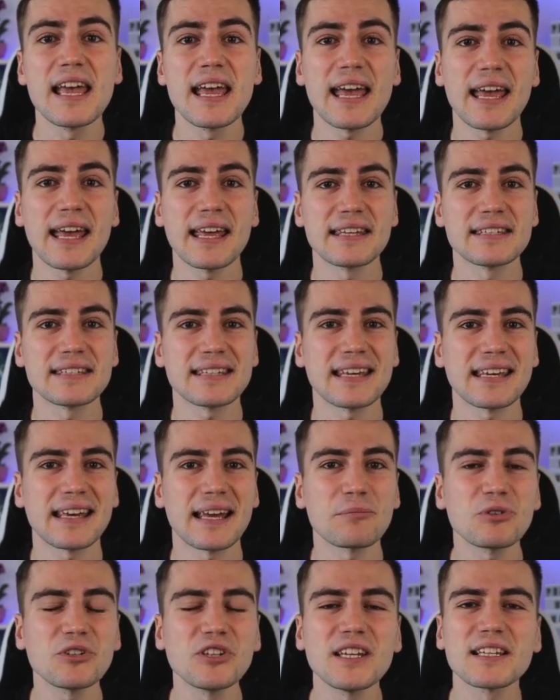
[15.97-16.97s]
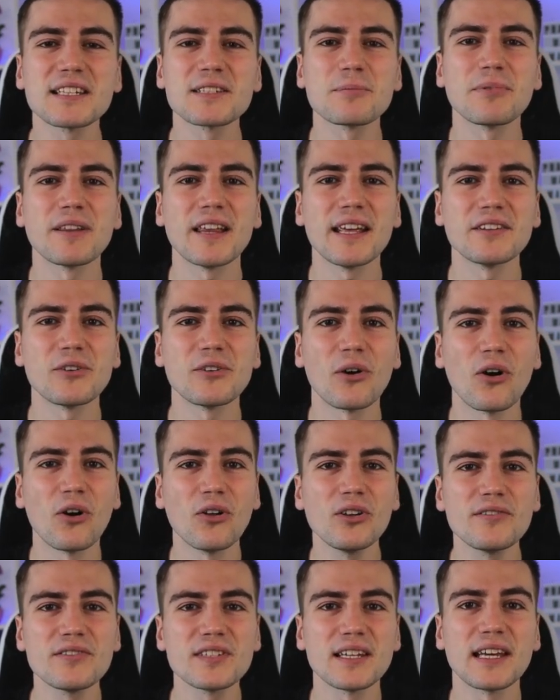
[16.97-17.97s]
and I'm going to explain you
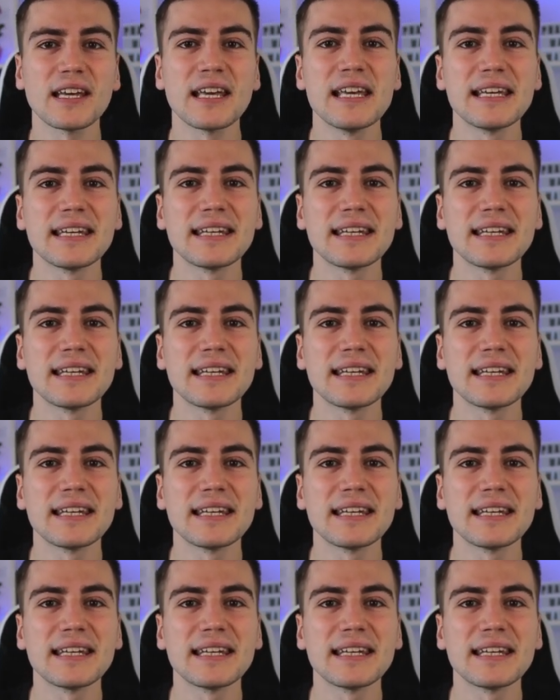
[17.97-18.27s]
all of the